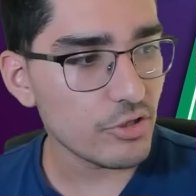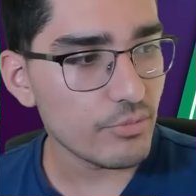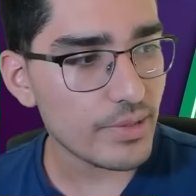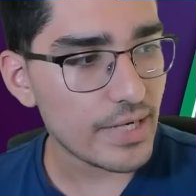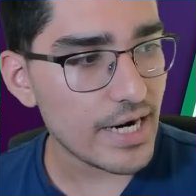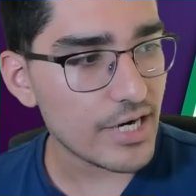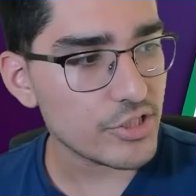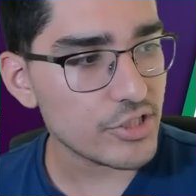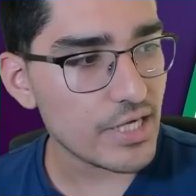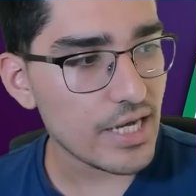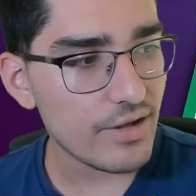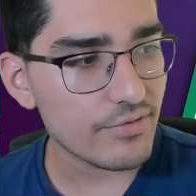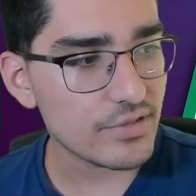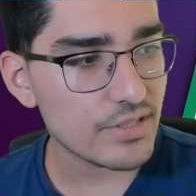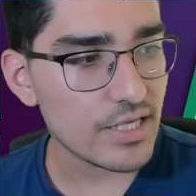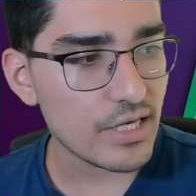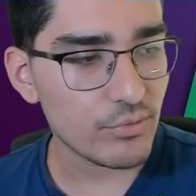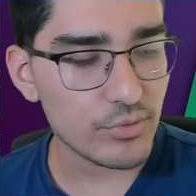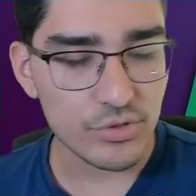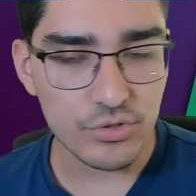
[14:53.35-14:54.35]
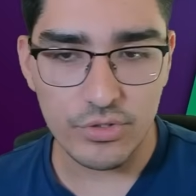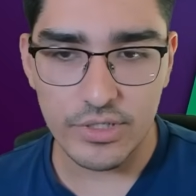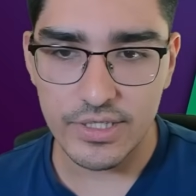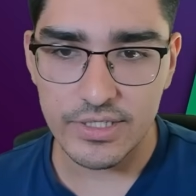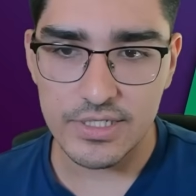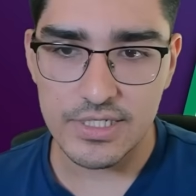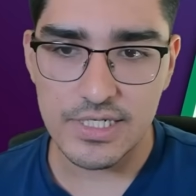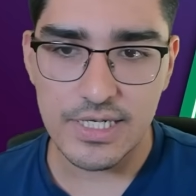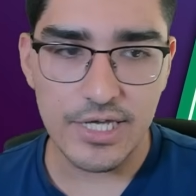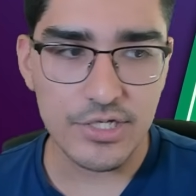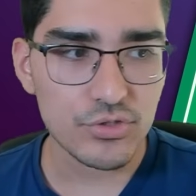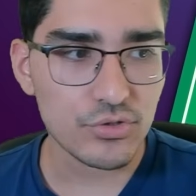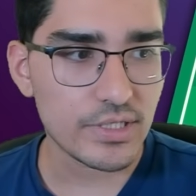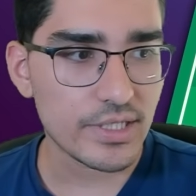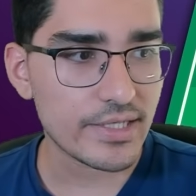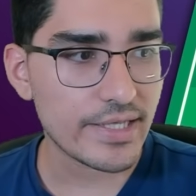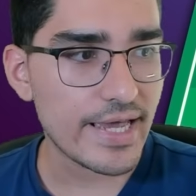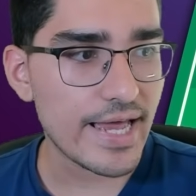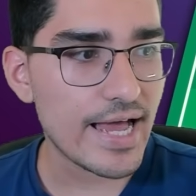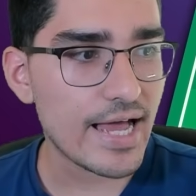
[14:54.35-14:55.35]
But actually, after that, when you look at the schedule
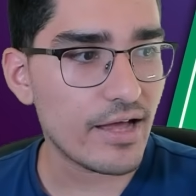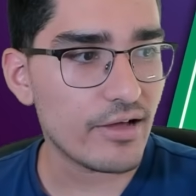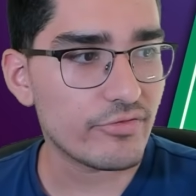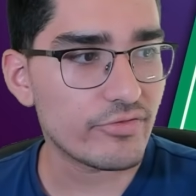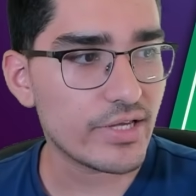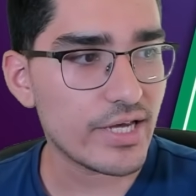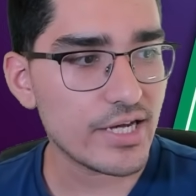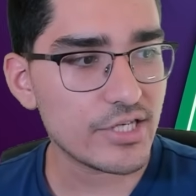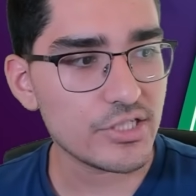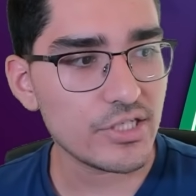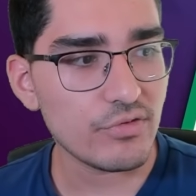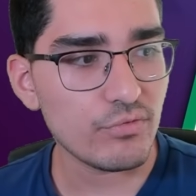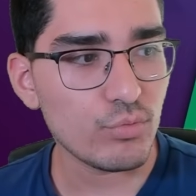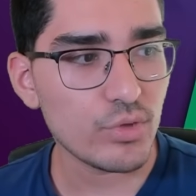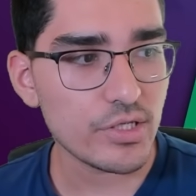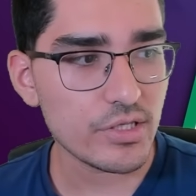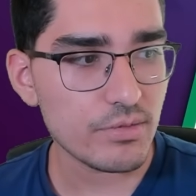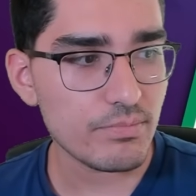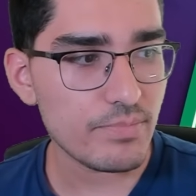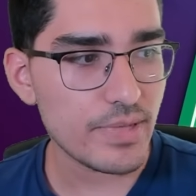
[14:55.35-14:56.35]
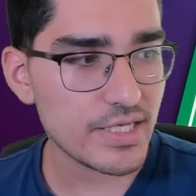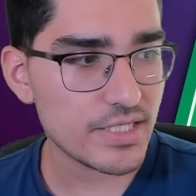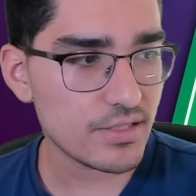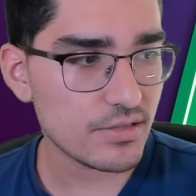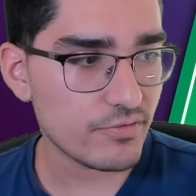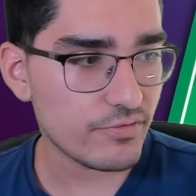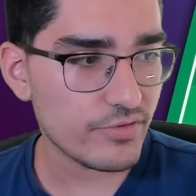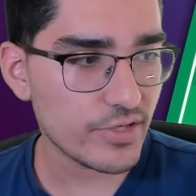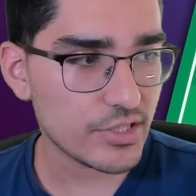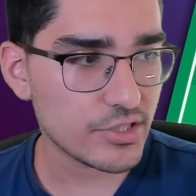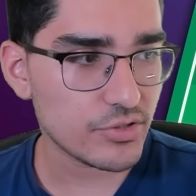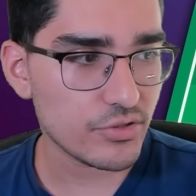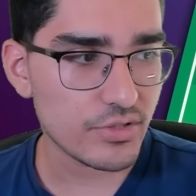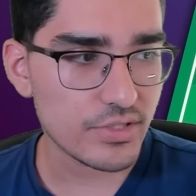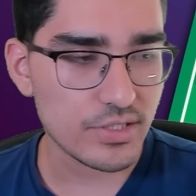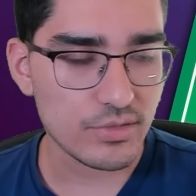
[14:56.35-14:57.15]
that they actually have one of the best fixtures.